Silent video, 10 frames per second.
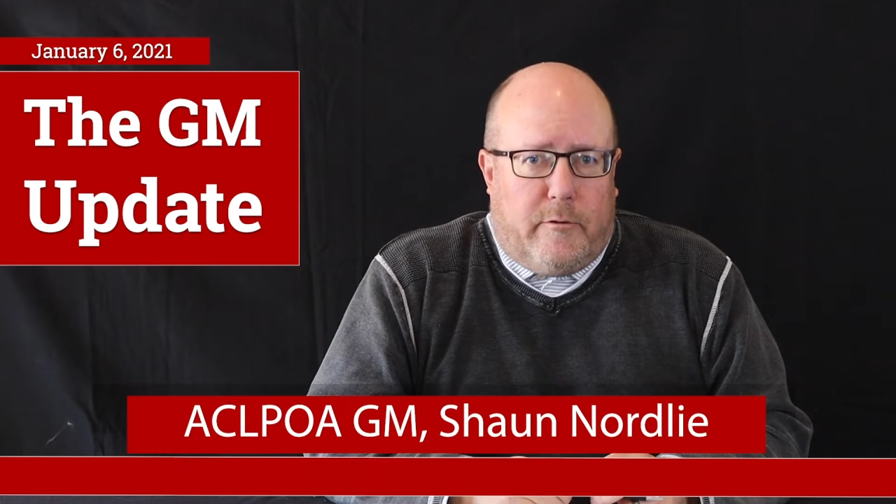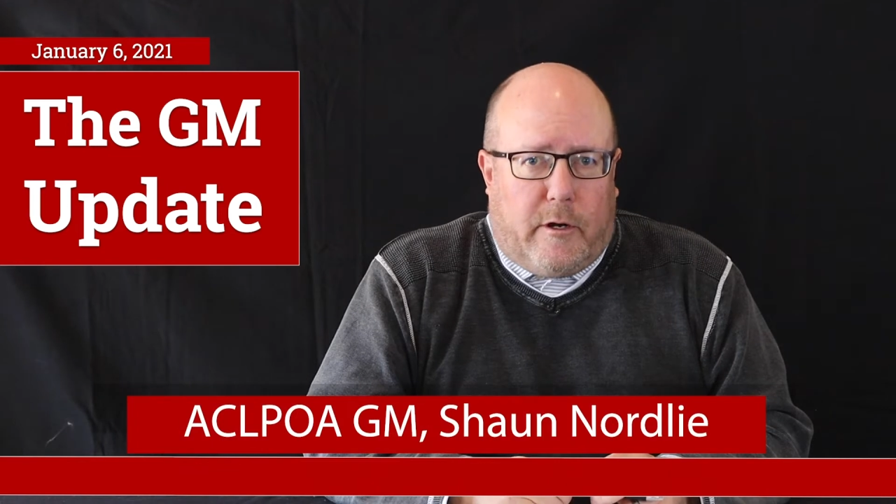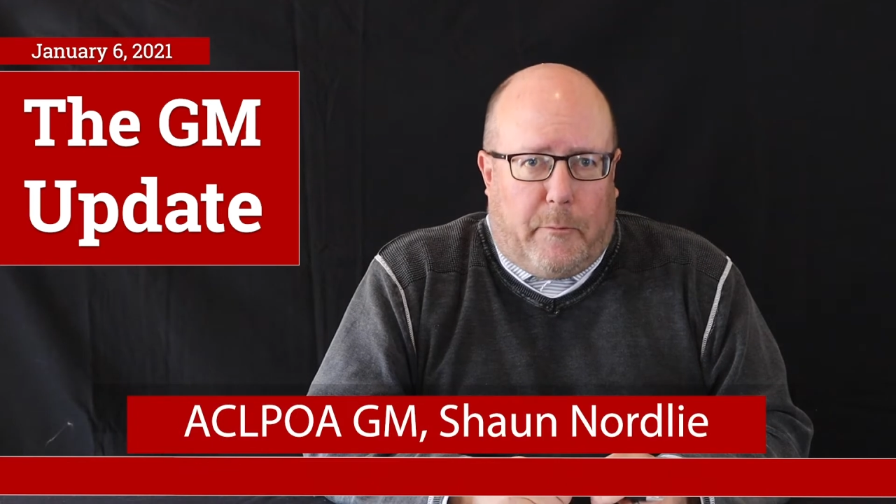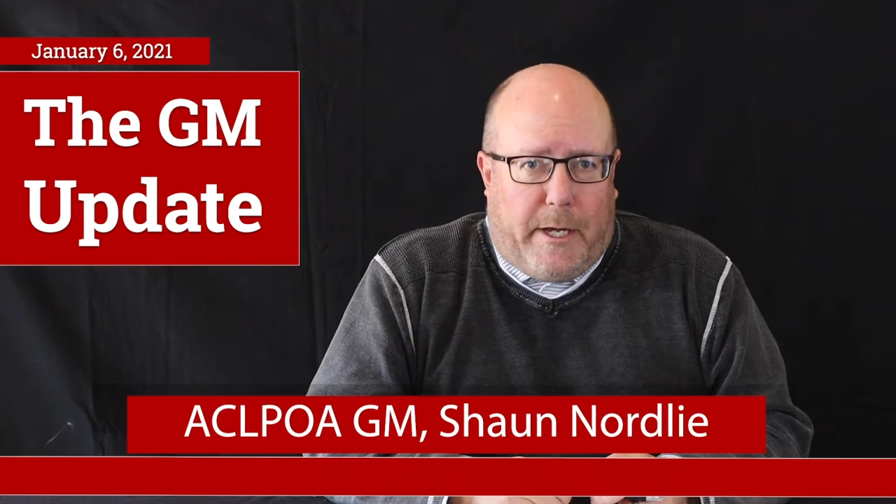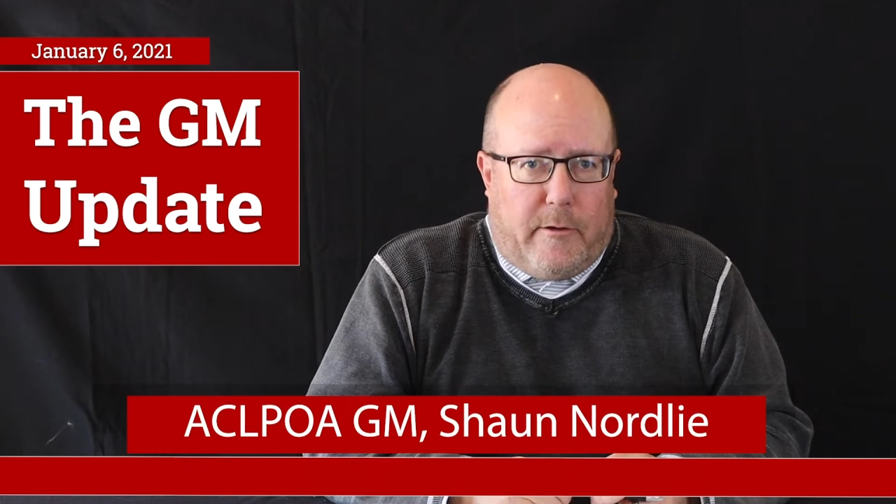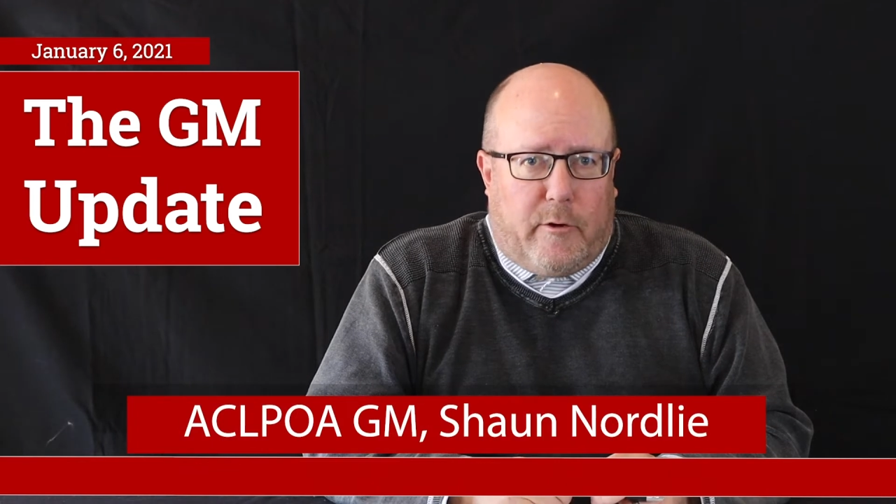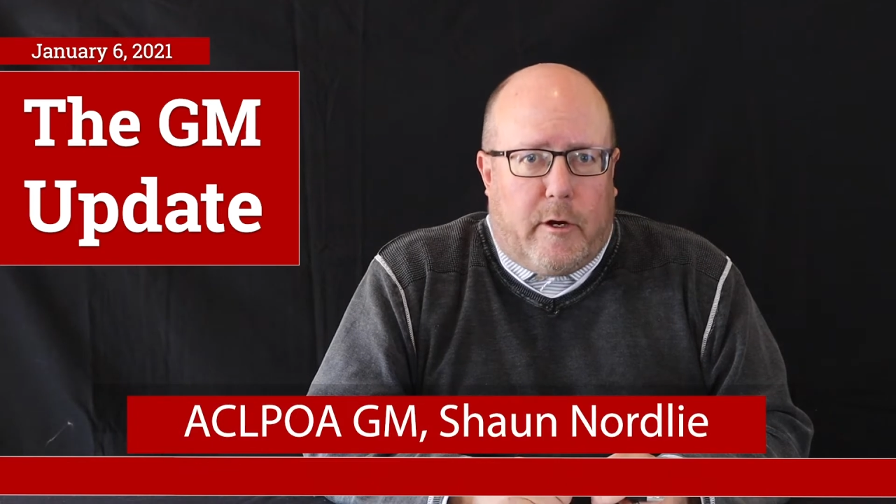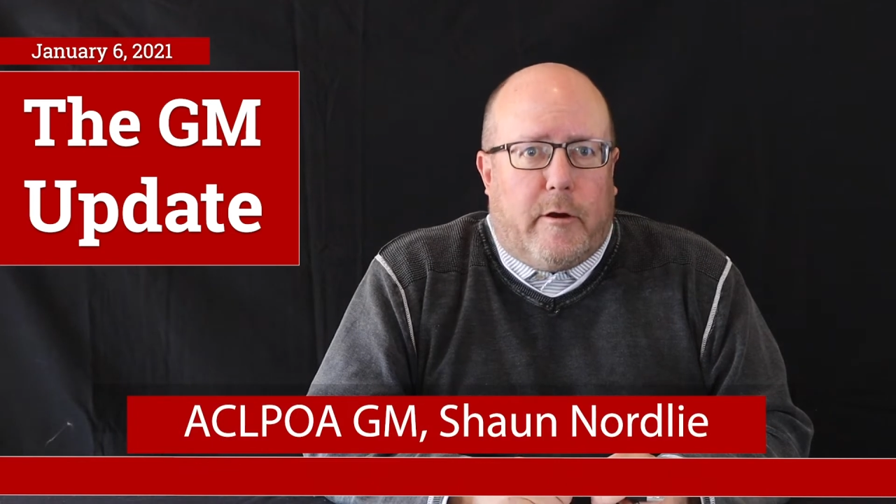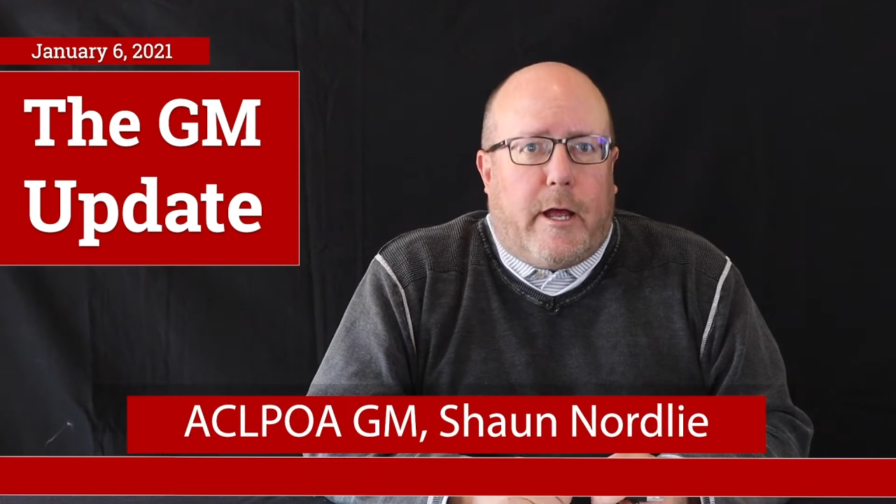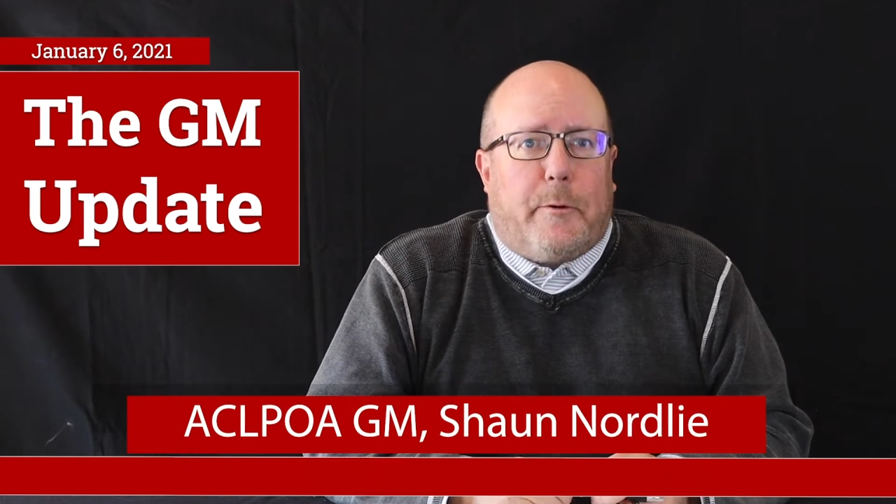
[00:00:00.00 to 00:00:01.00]
general manager
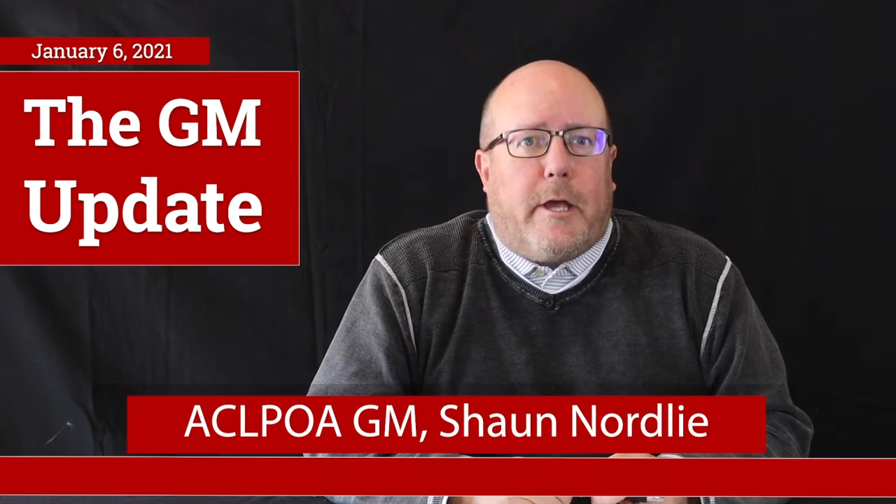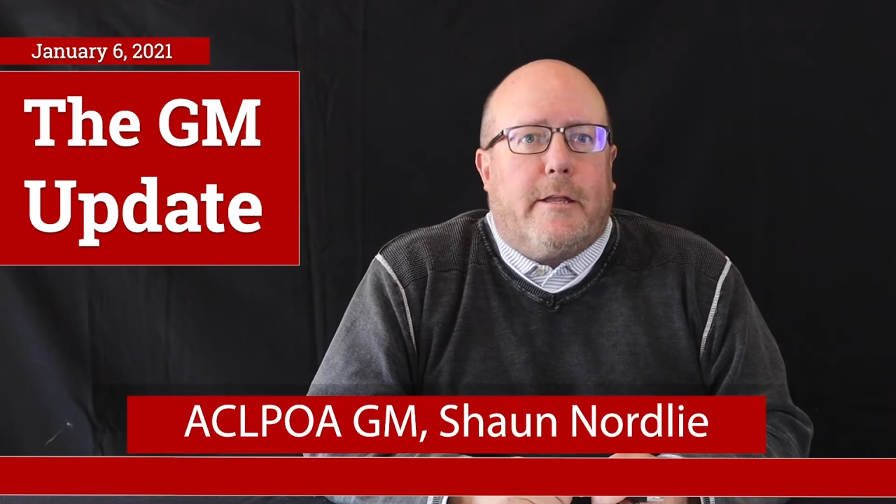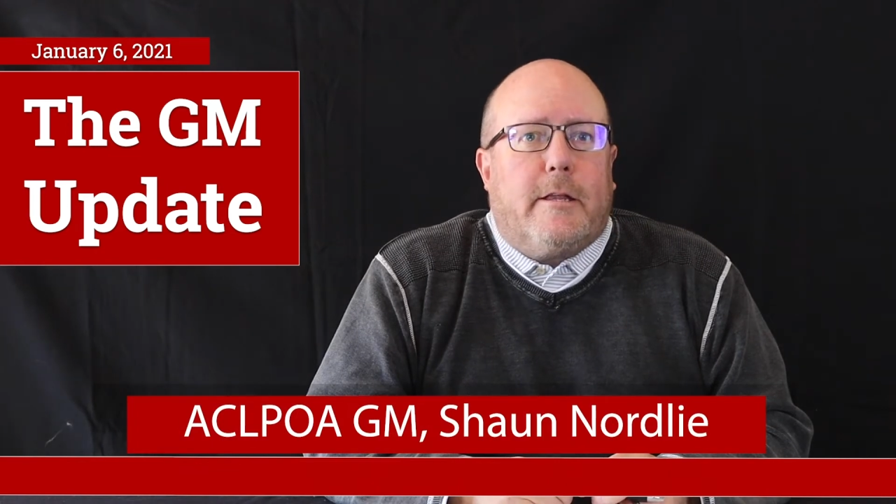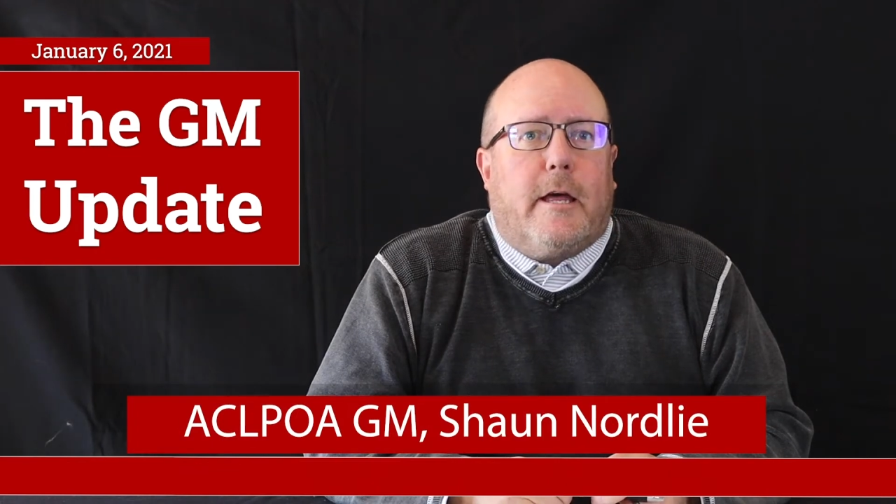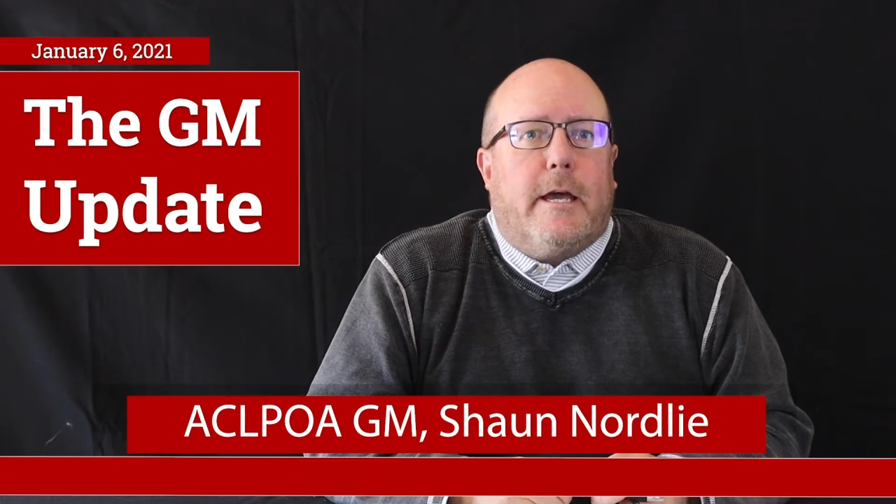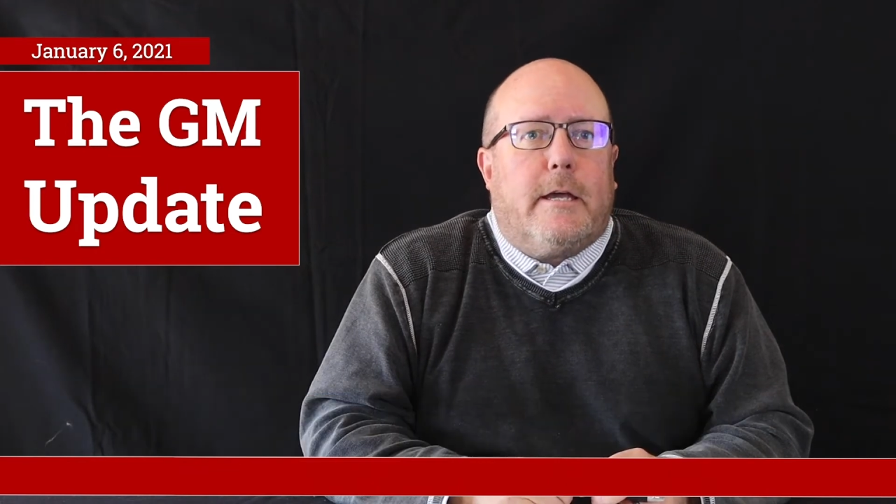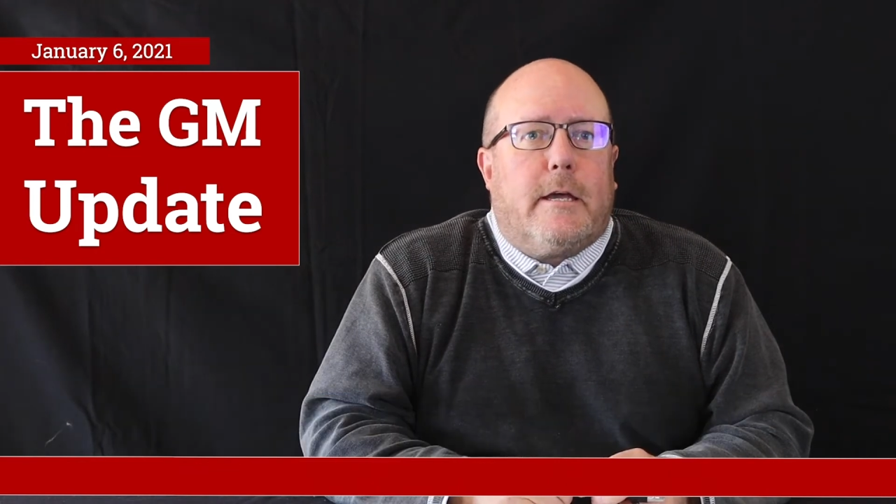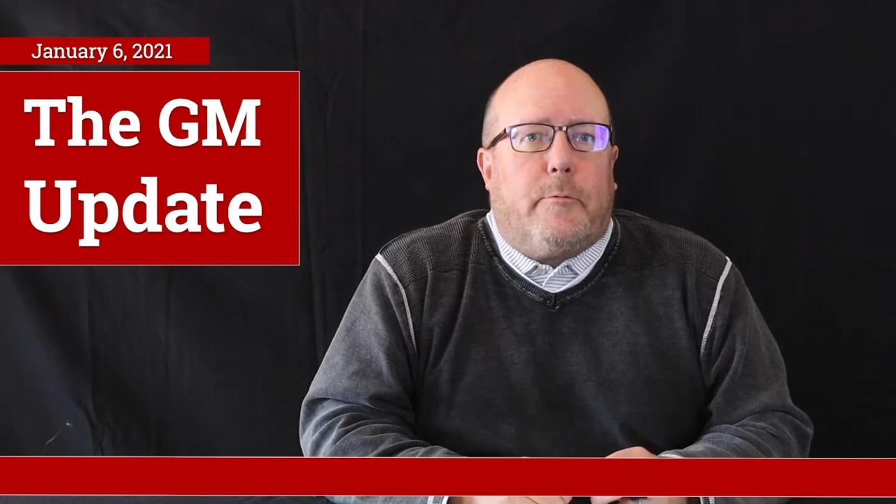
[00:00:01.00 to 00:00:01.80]
here at Apple Canyon Lake.